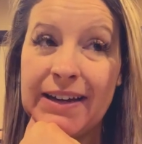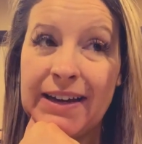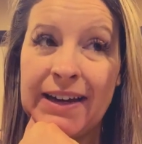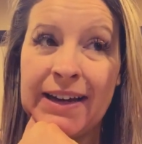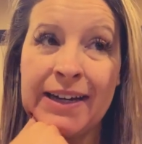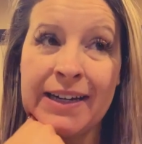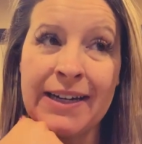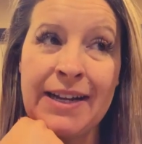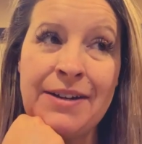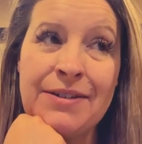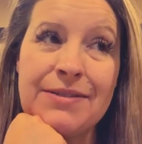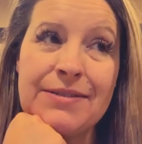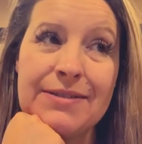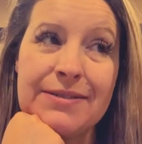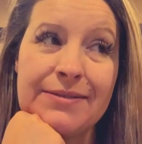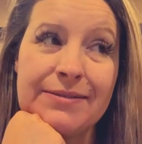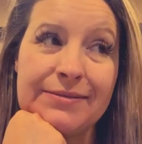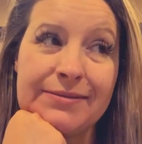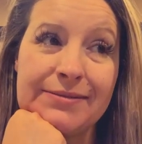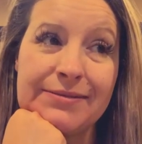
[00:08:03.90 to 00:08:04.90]
I don't know.
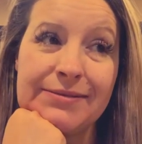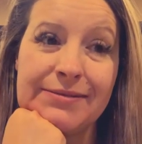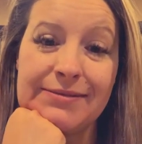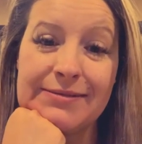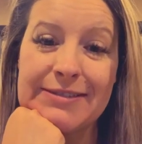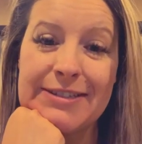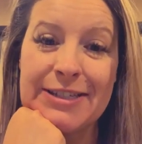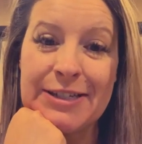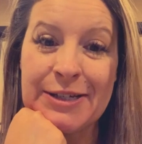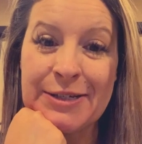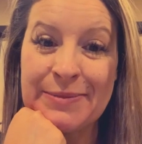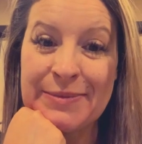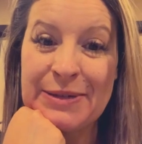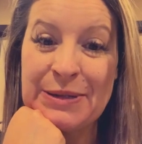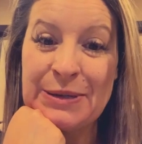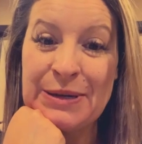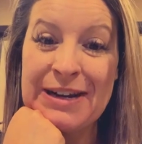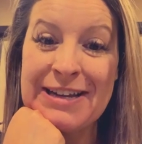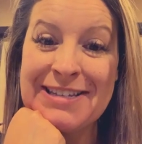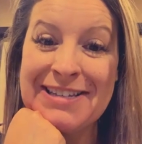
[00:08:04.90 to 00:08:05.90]
It's gonna be
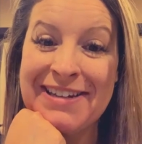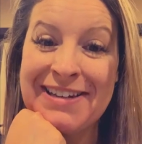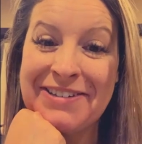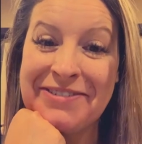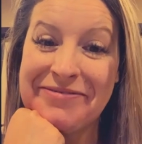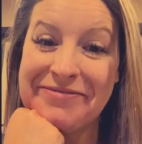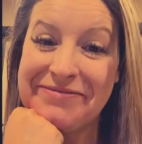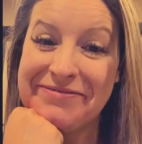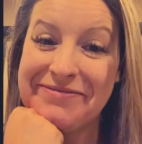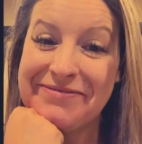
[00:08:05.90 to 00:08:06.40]
crazy.